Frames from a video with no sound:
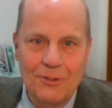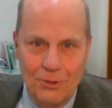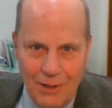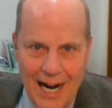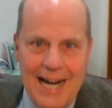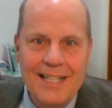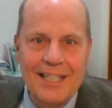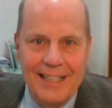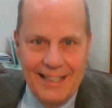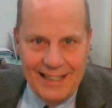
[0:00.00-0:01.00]
trying
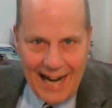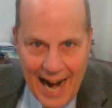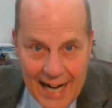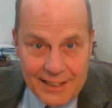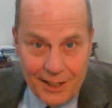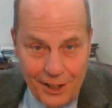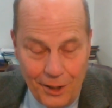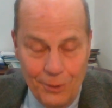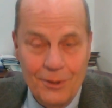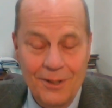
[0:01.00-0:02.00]
to
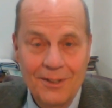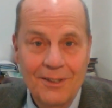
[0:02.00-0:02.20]
execute,